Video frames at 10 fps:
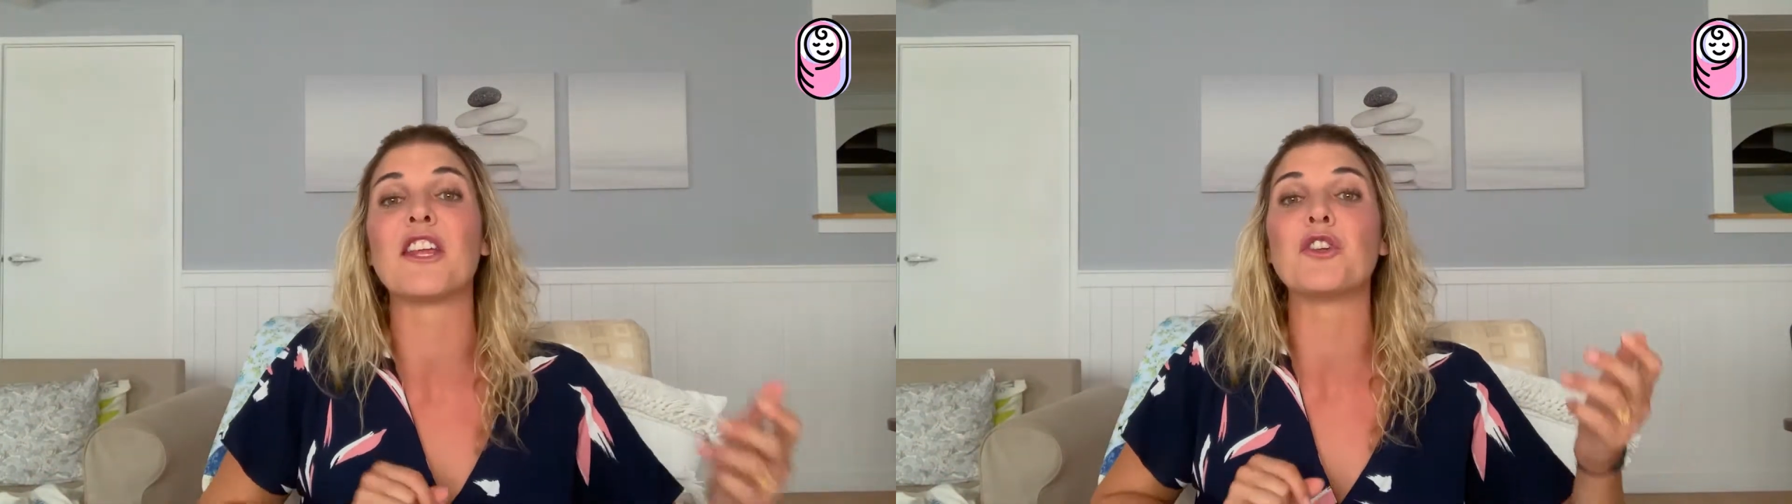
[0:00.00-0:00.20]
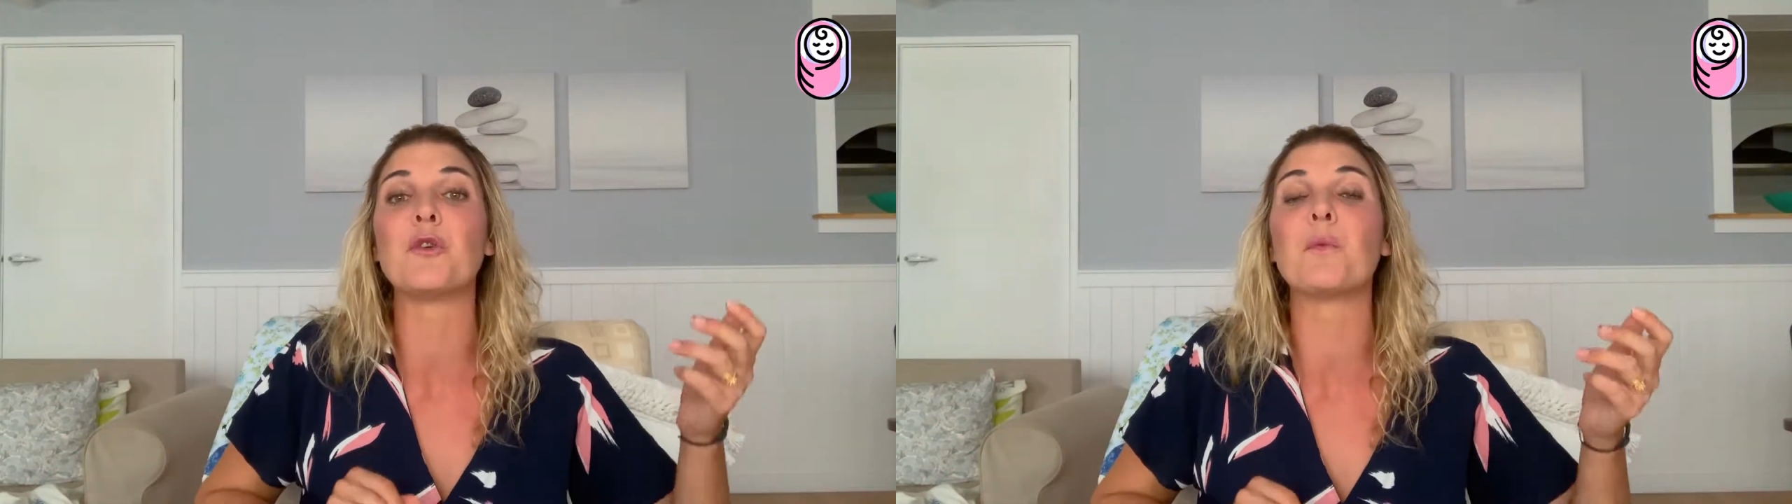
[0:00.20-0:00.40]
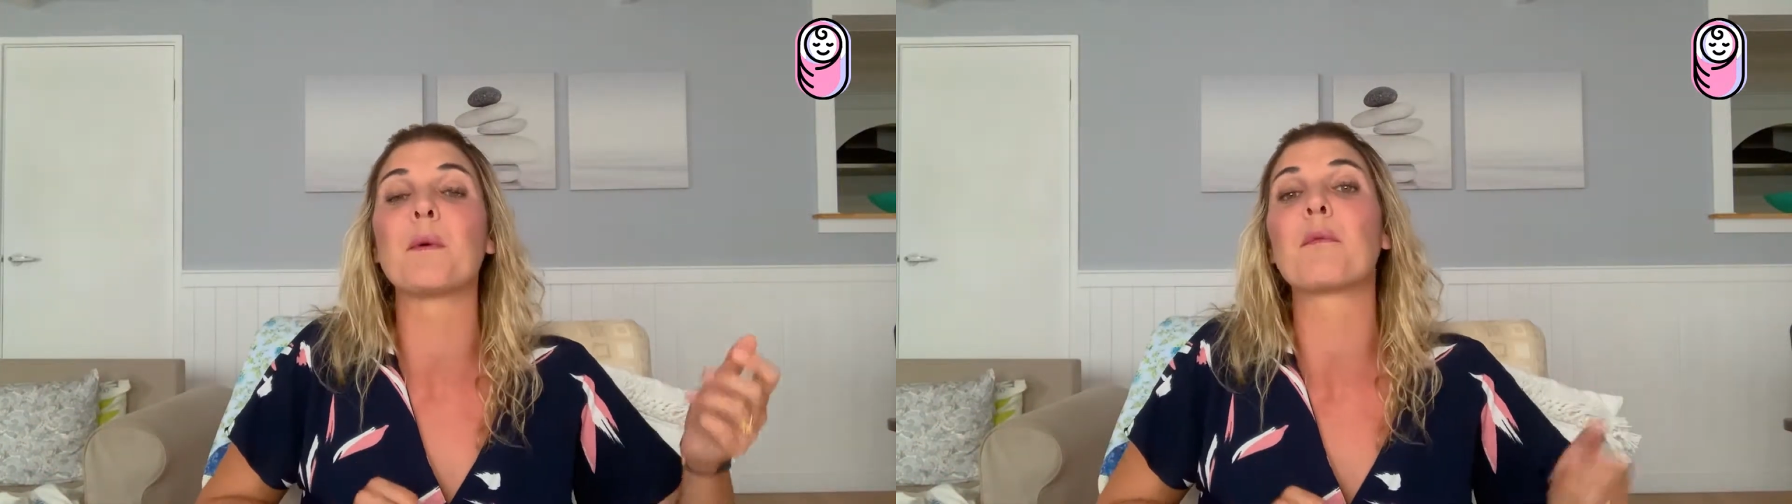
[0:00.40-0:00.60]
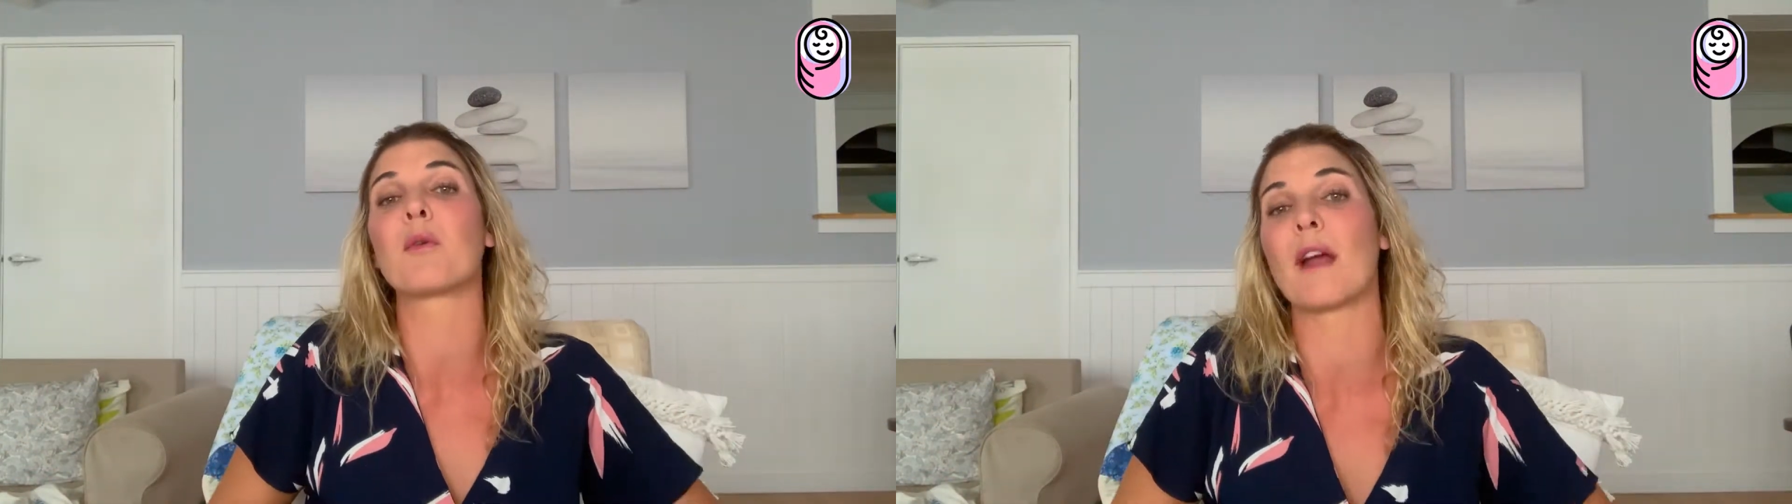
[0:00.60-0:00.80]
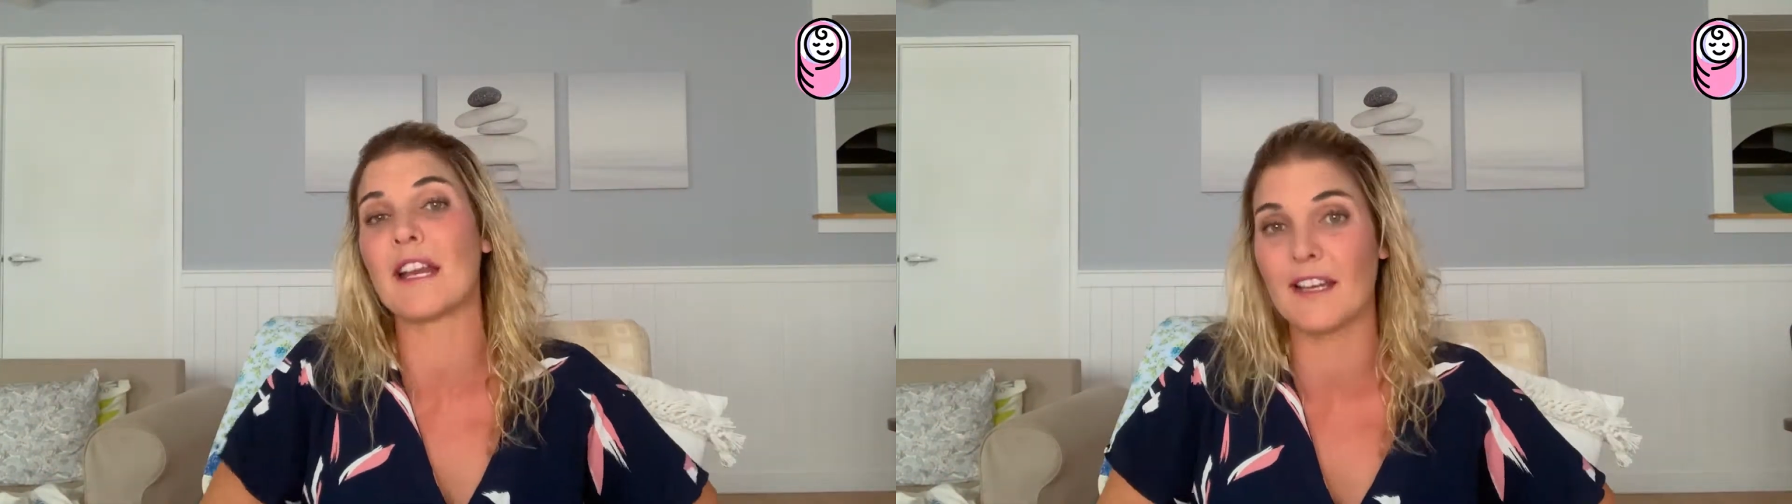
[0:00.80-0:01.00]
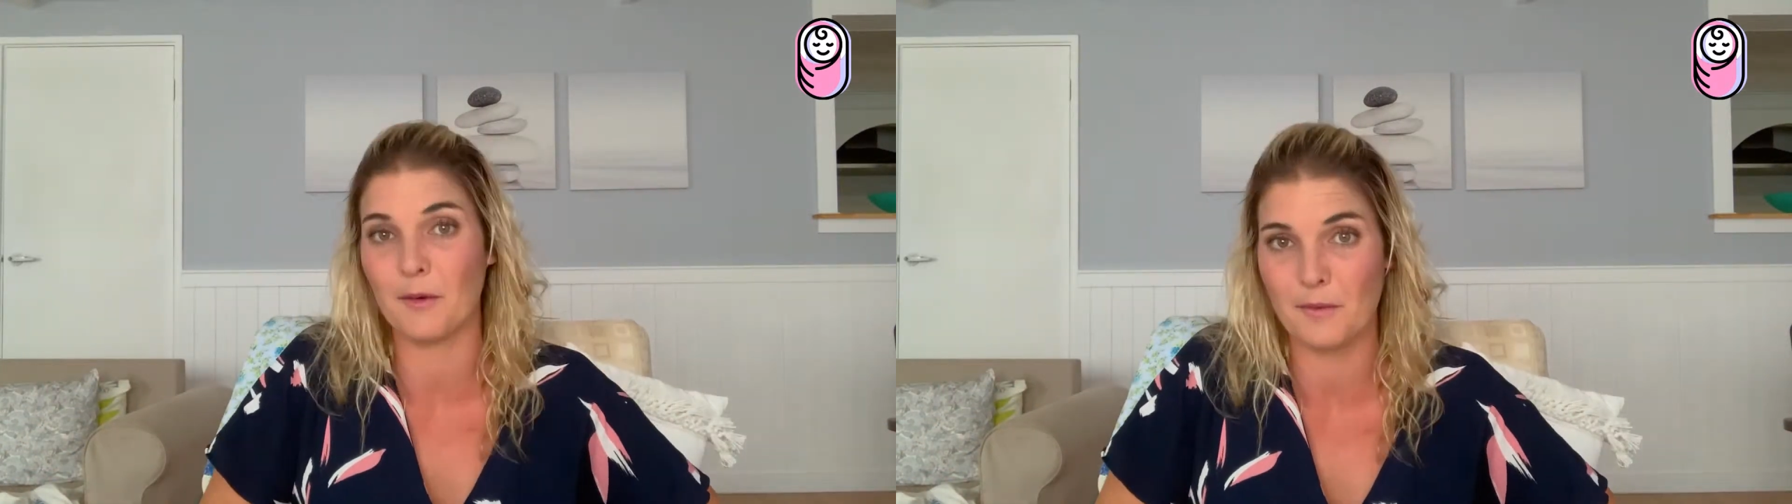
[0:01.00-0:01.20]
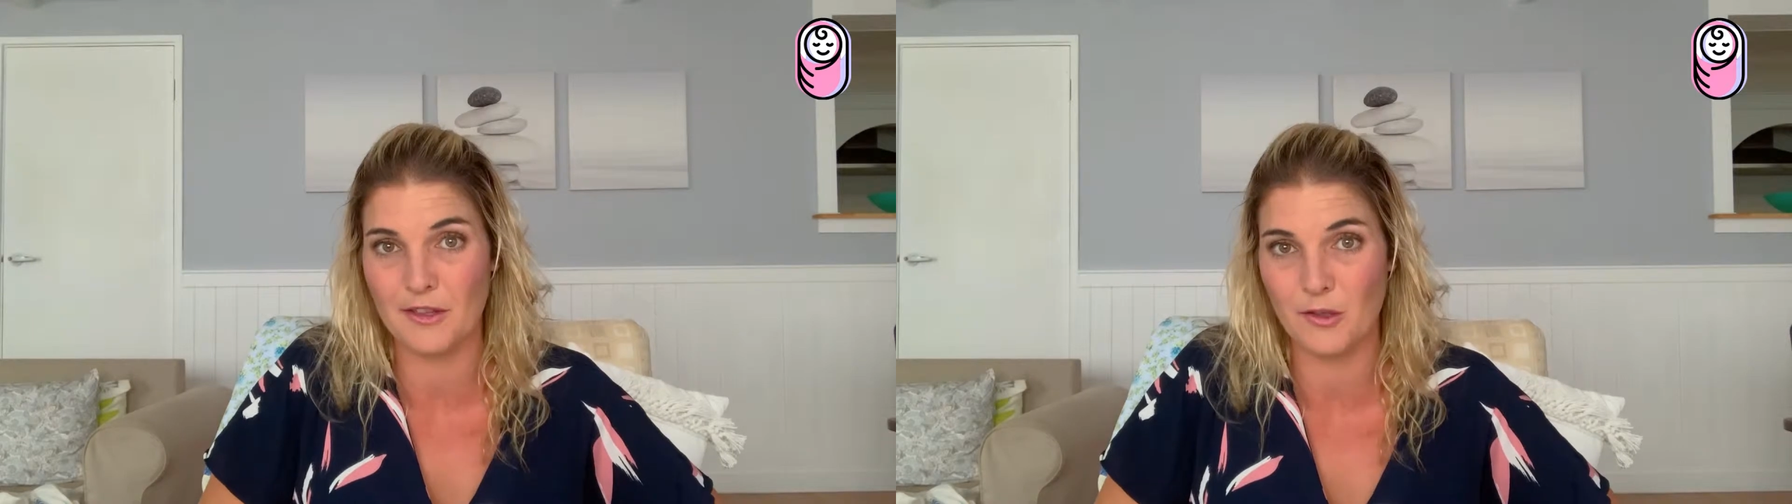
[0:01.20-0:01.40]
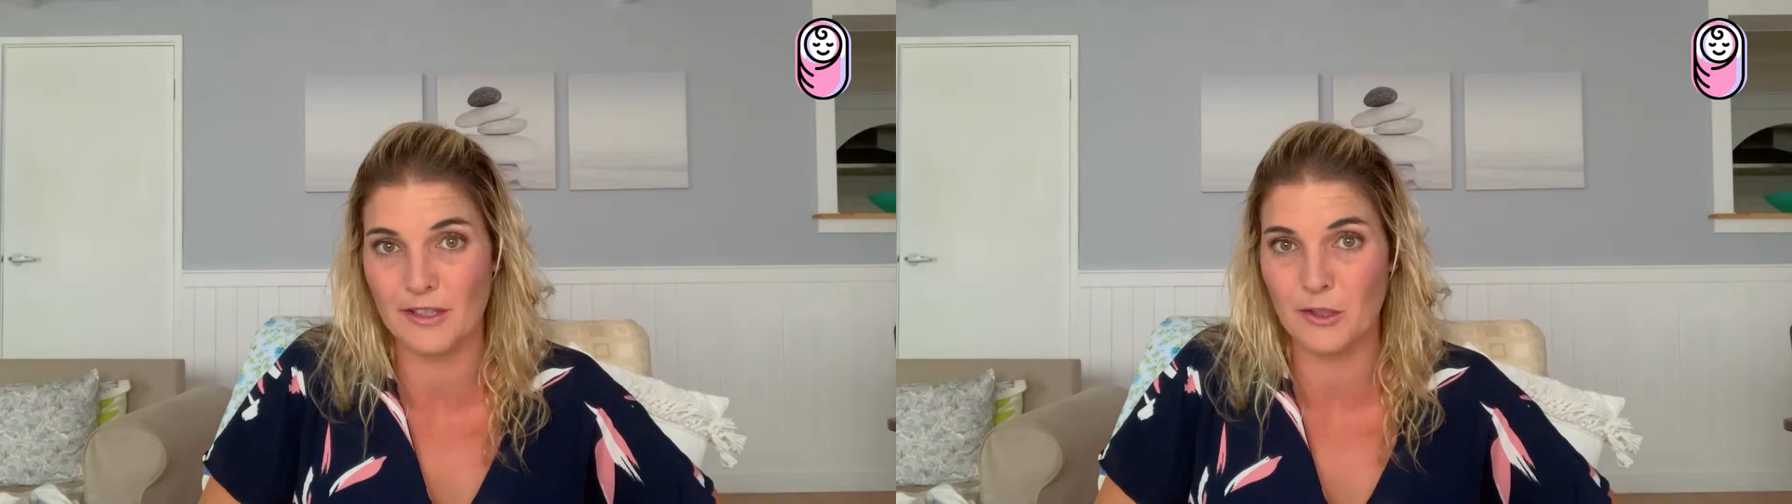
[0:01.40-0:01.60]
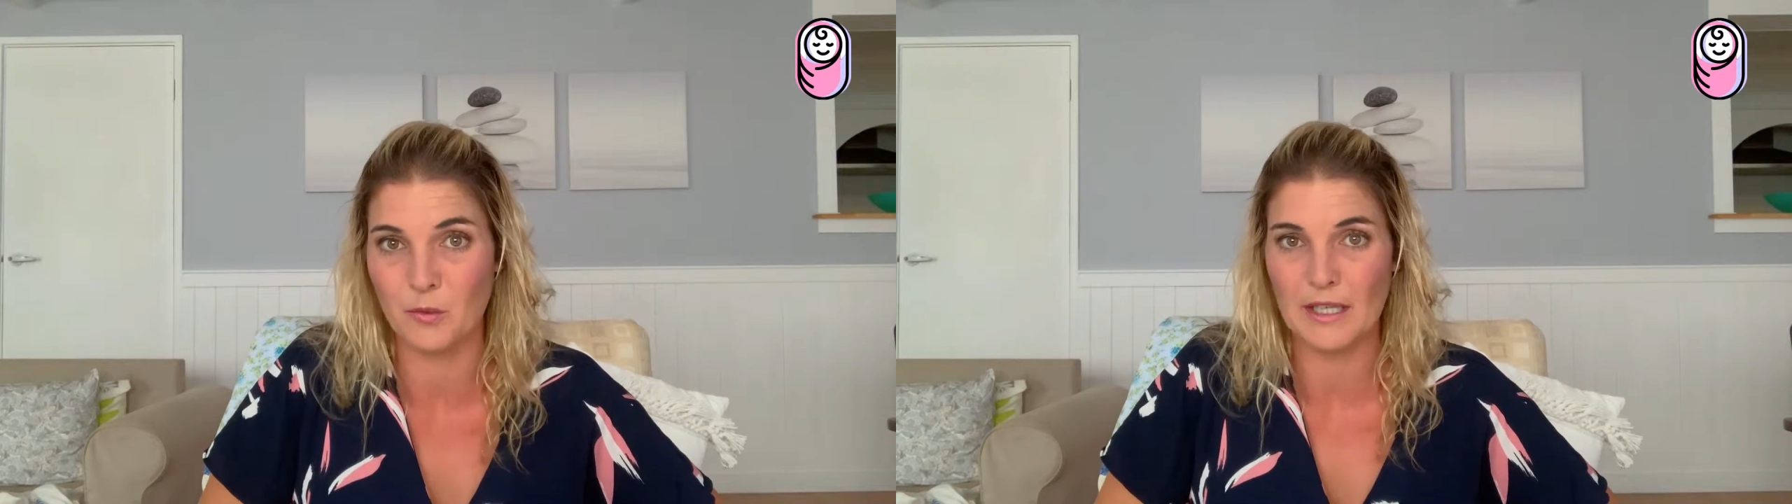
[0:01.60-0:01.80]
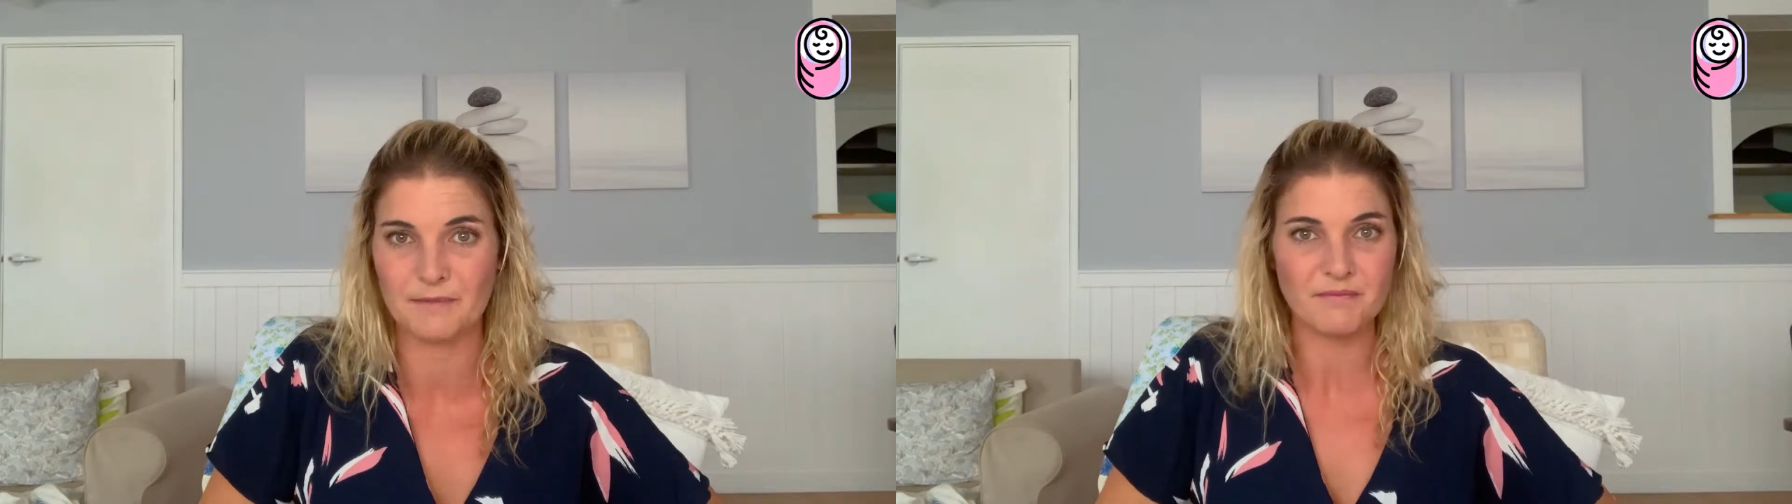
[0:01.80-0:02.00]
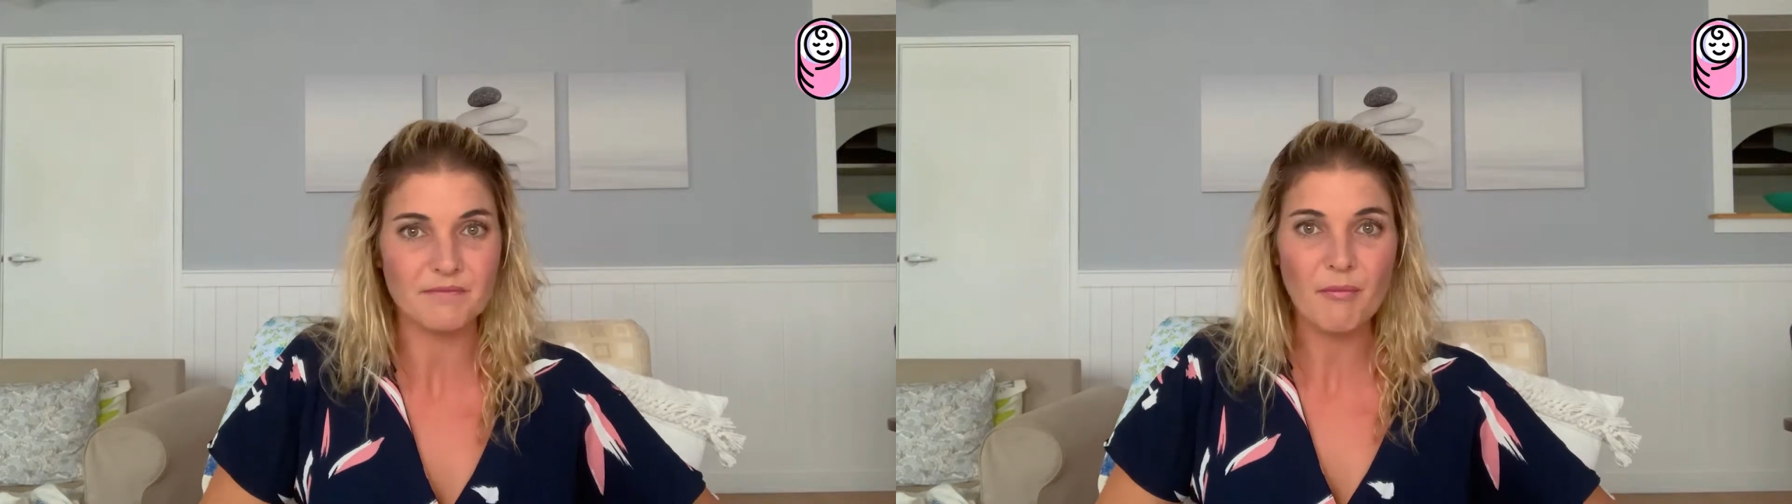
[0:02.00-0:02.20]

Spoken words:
that you were pregnant with your little one.